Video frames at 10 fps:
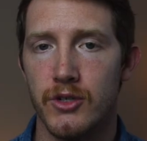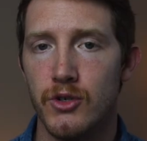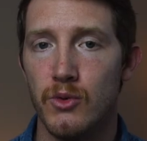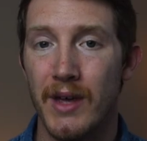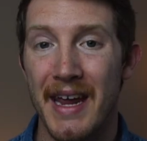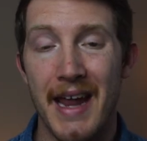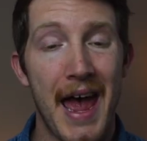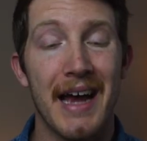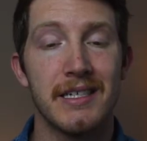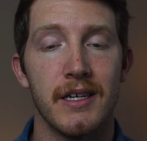to gain
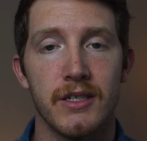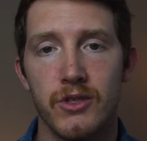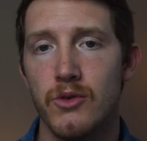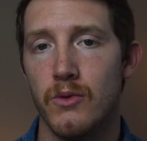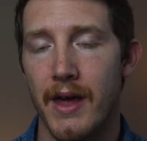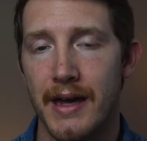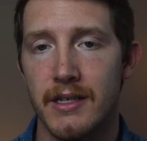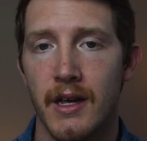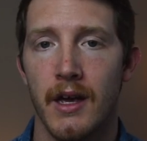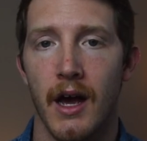access to that
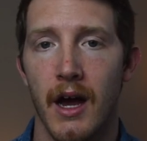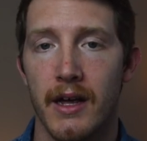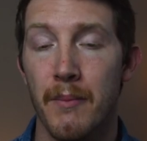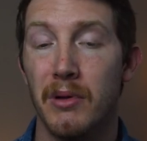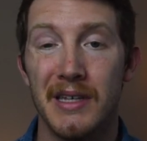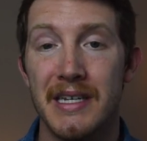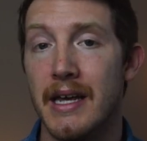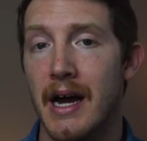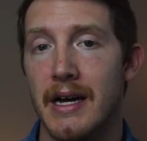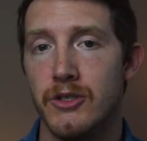uh, complete
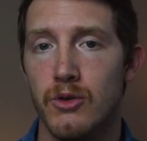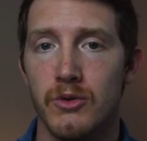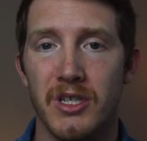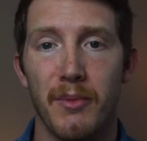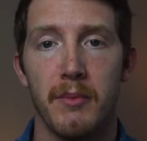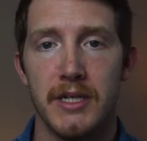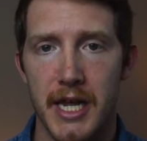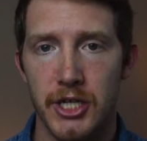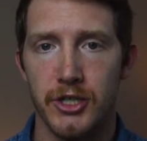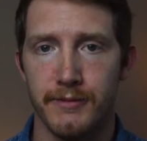guide to
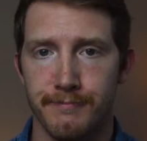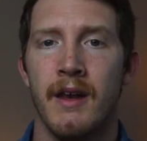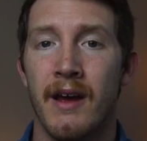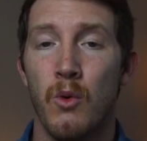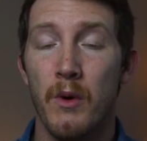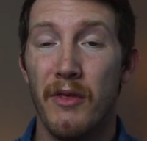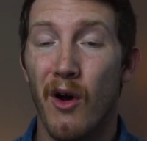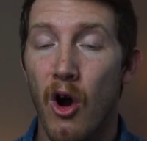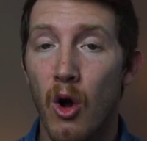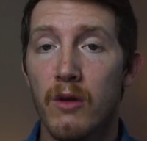supplementation. Now, with
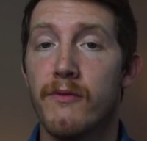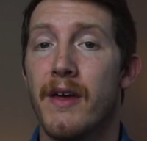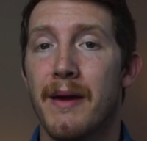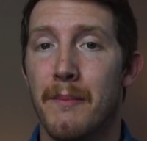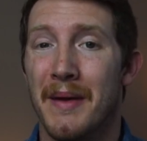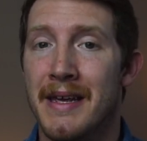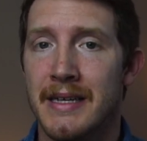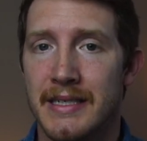all of that being